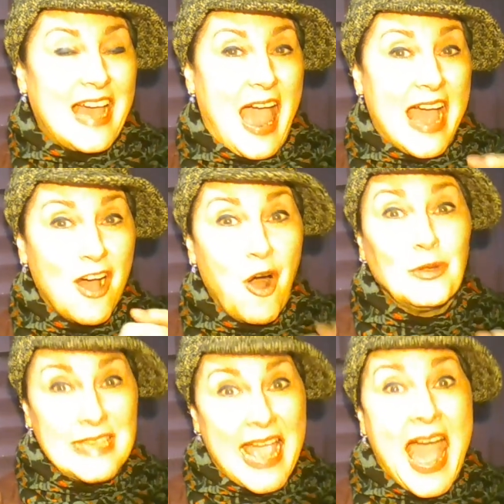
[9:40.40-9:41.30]

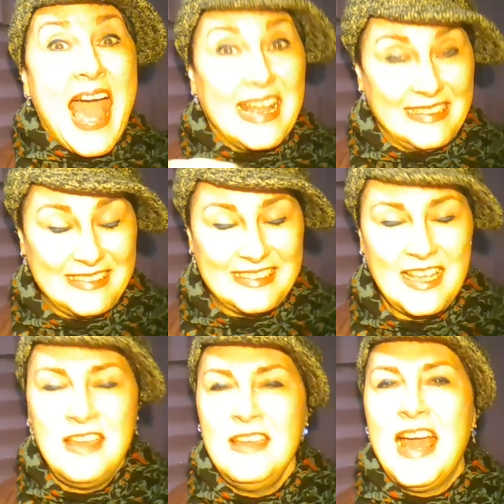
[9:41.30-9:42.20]
holding hands.
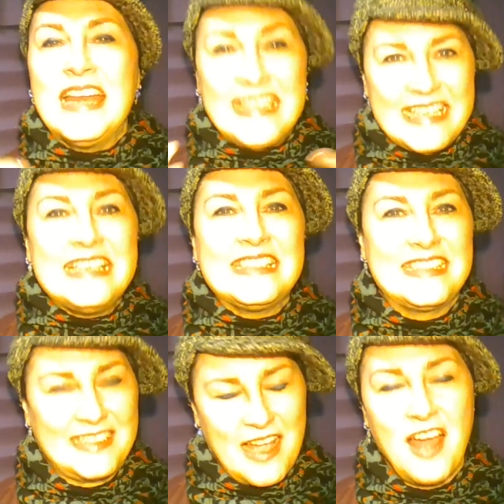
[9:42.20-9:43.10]
And it
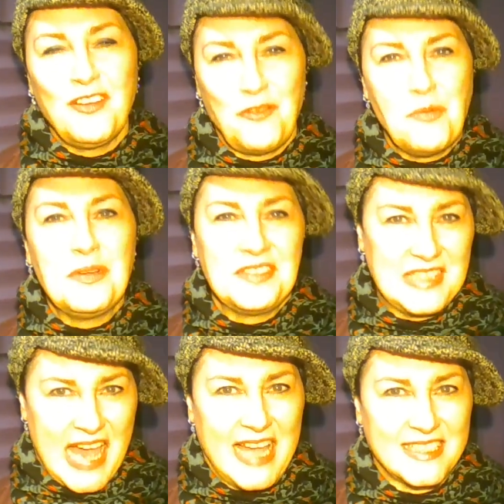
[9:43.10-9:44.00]
is kind of almost
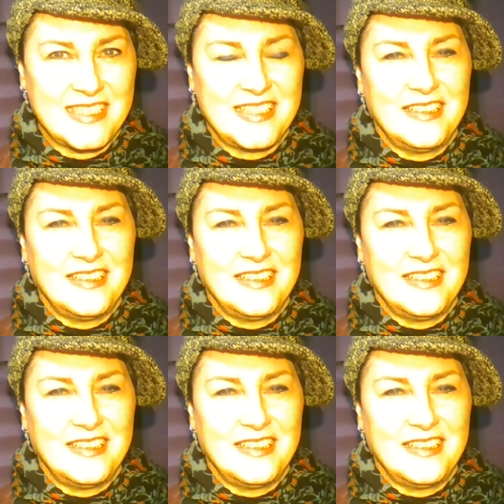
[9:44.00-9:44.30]
that.